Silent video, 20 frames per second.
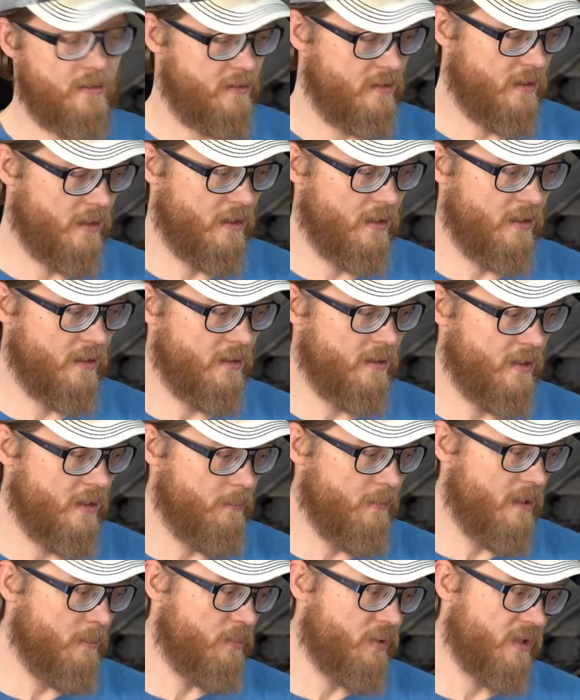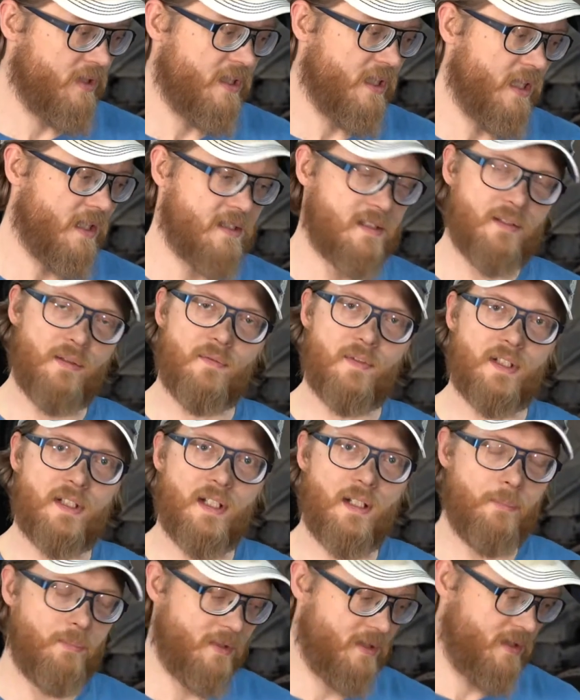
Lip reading: I may put text over top of